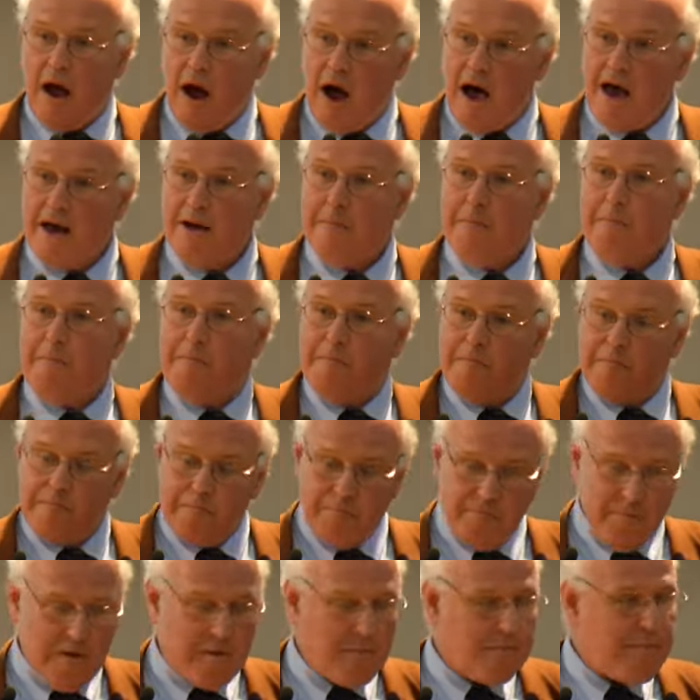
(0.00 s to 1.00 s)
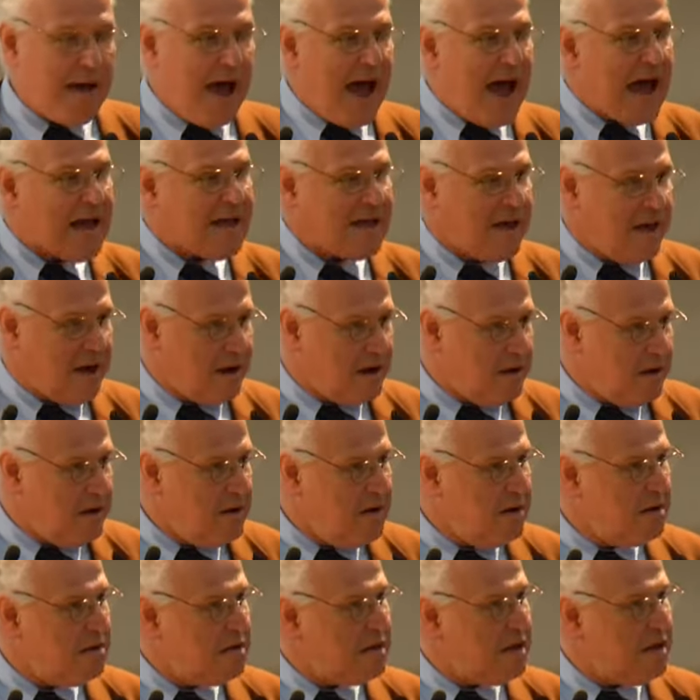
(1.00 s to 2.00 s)
unpacking
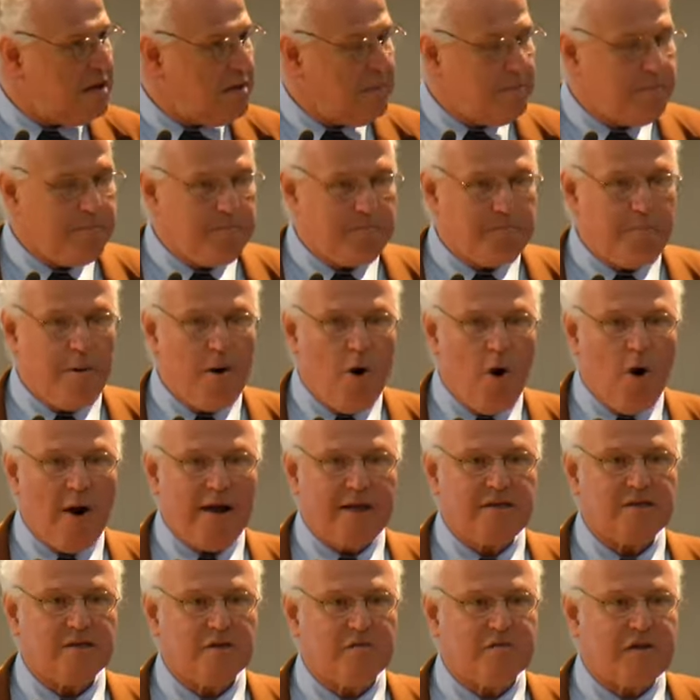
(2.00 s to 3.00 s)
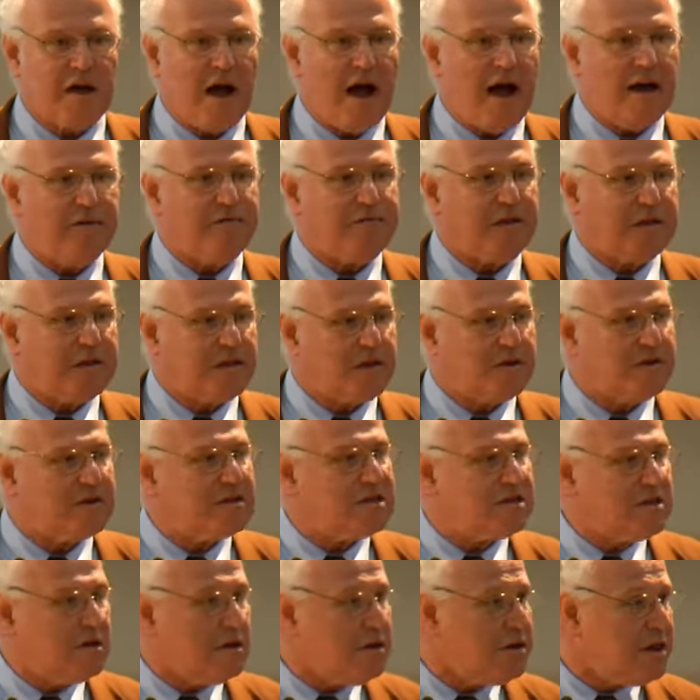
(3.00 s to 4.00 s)
the points of conflict that
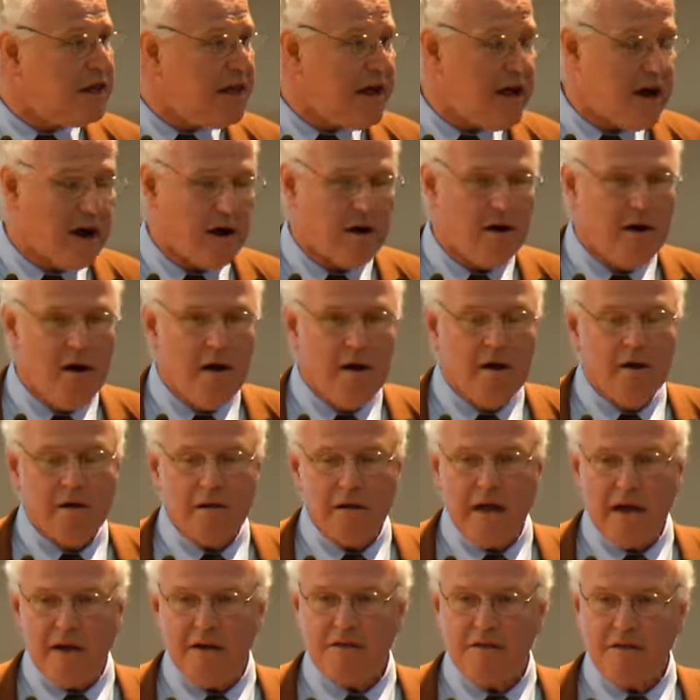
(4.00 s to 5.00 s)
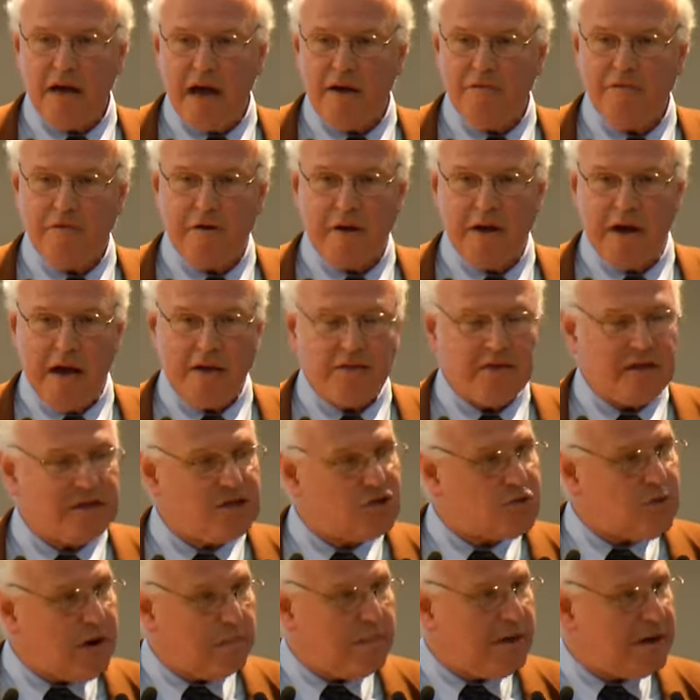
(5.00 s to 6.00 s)
are still there. Let us not forget
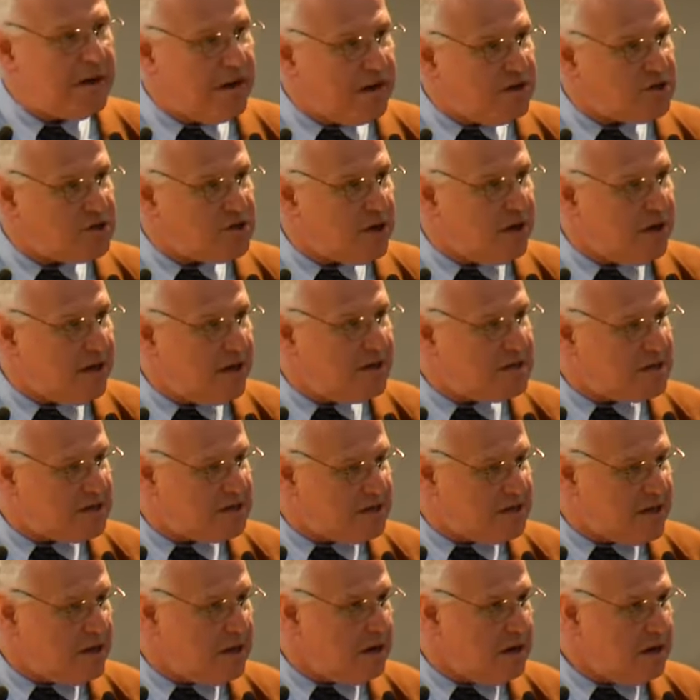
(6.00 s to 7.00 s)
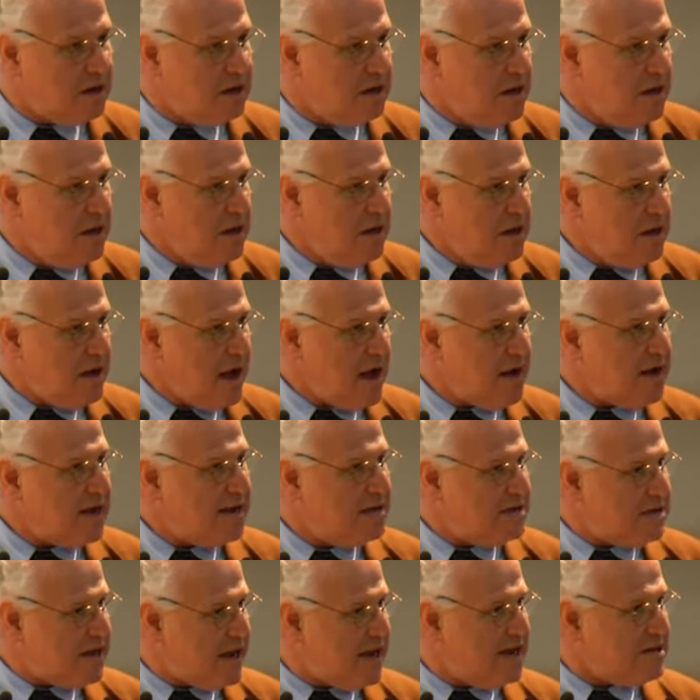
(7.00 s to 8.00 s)
that Srebrenica is still a
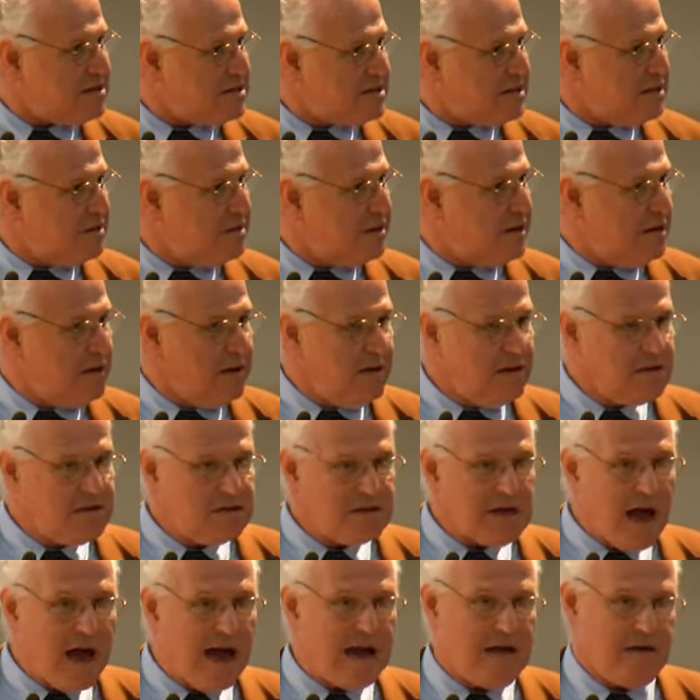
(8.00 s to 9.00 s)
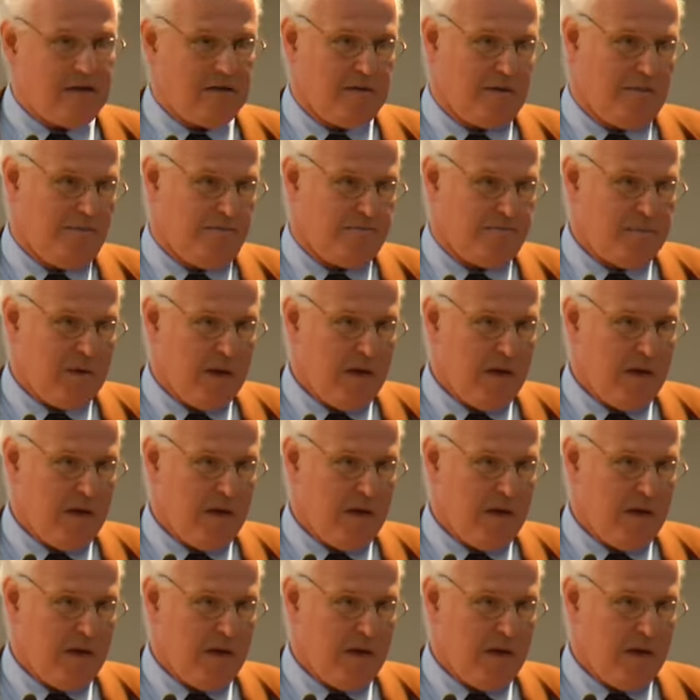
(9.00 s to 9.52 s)
contested site.